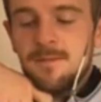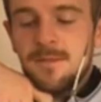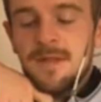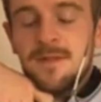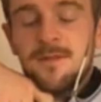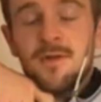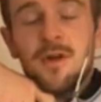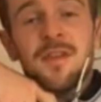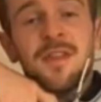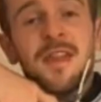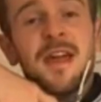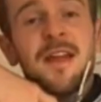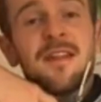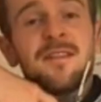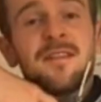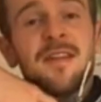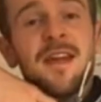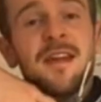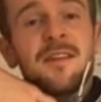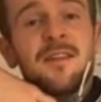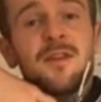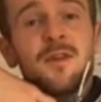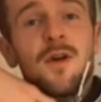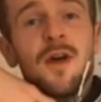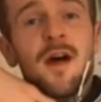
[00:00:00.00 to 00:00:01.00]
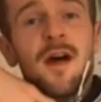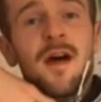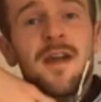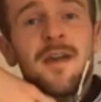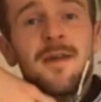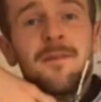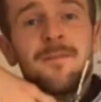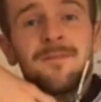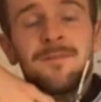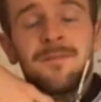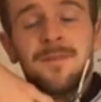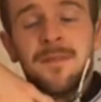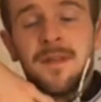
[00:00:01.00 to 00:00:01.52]
They've got that set too
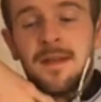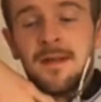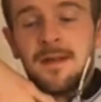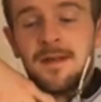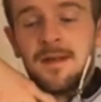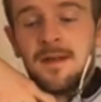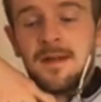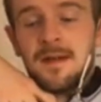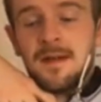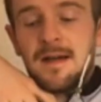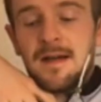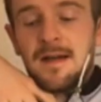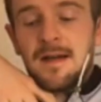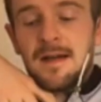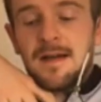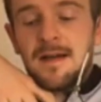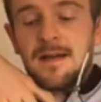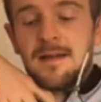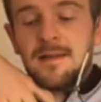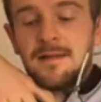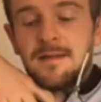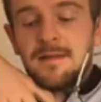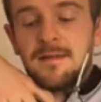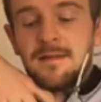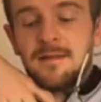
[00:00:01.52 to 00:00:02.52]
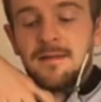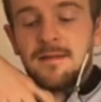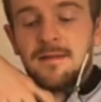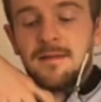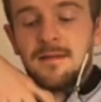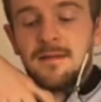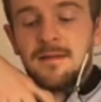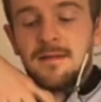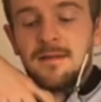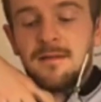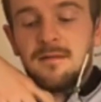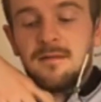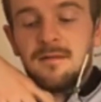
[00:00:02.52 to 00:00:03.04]
high, and
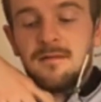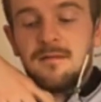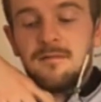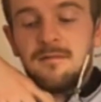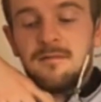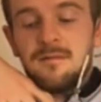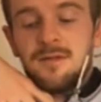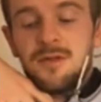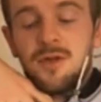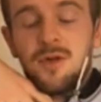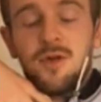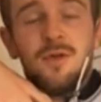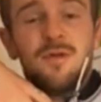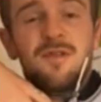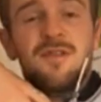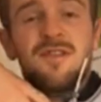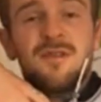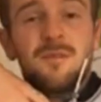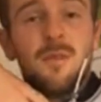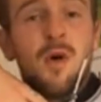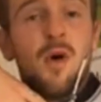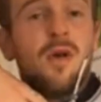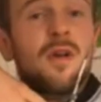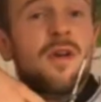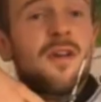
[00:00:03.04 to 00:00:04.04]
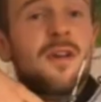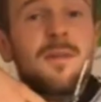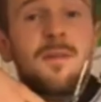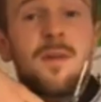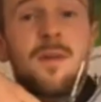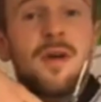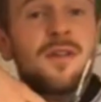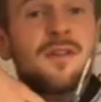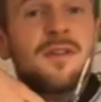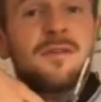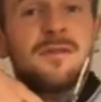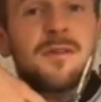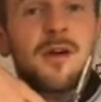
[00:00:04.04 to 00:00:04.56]
too small an
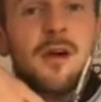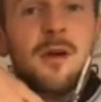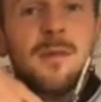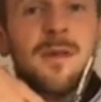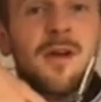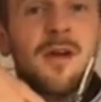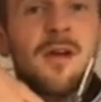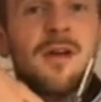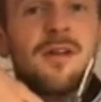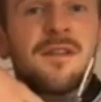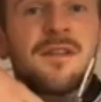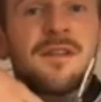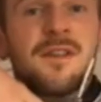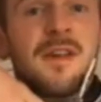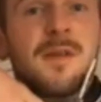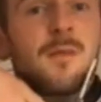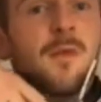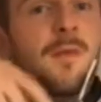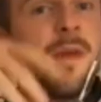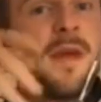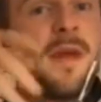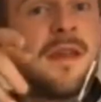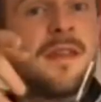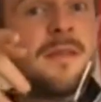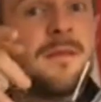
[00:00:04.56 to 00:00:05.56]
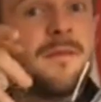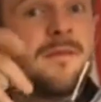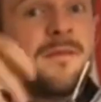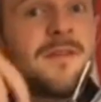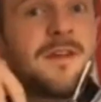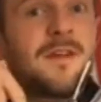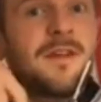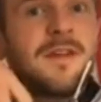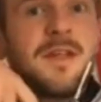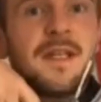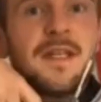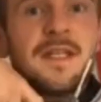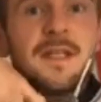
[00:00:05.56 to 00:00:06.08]
amount of carbon dioxide will make them
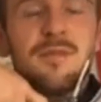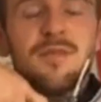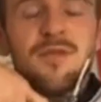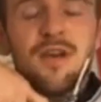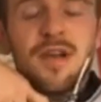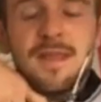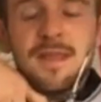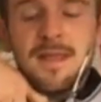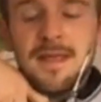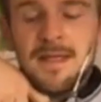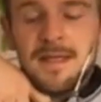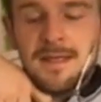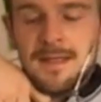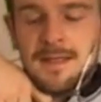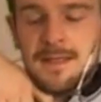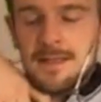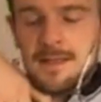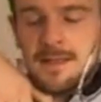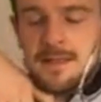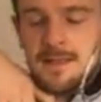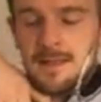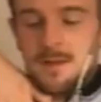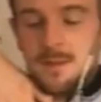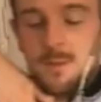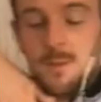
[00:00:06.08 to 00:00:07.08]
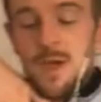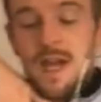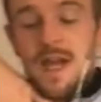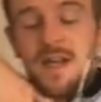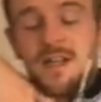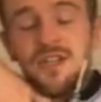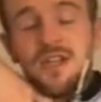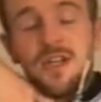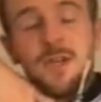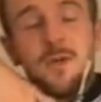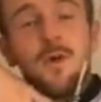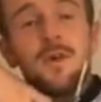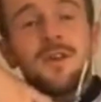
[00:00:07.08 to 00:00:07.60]
feel the need to breathe. We
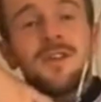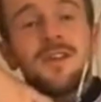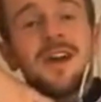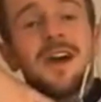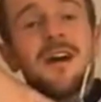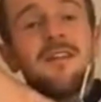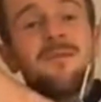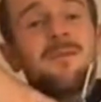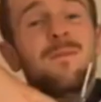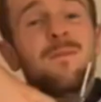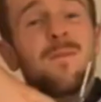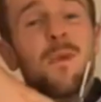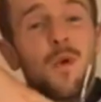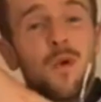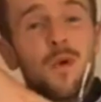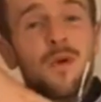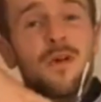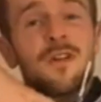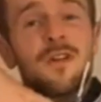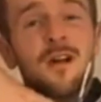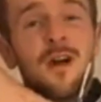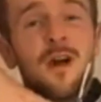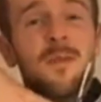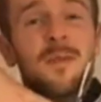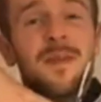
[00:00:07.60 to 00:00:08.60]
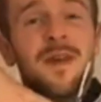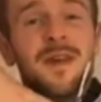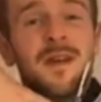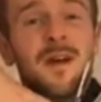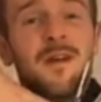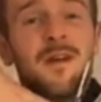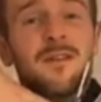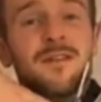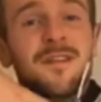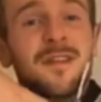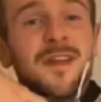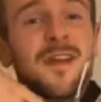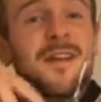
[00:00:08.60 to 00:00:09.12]
actually want to have more carbon
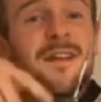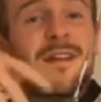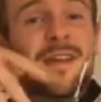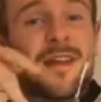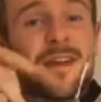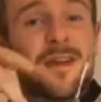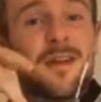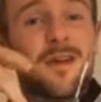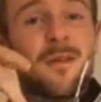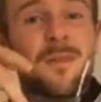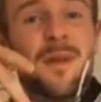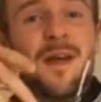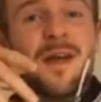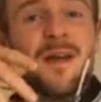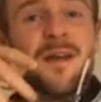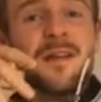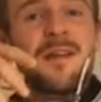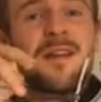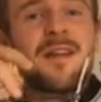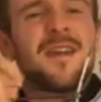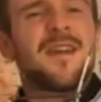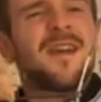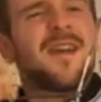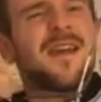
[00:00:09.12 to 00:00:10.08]
dioxide in our blood.